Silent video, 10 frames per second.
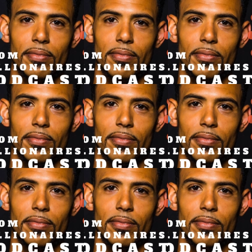
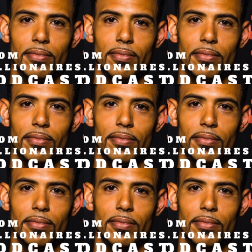
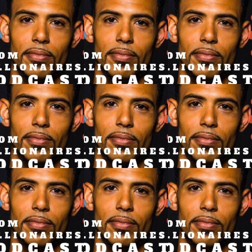
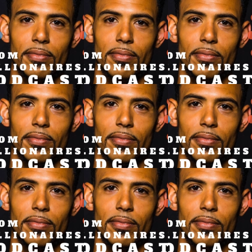
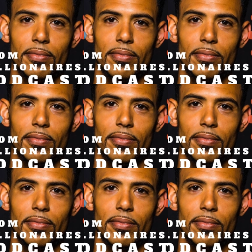
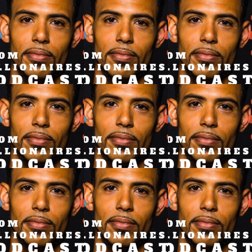
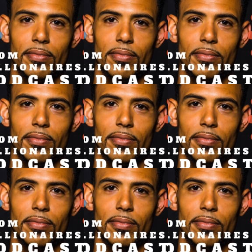The face doesn't move, so there is nothing to read.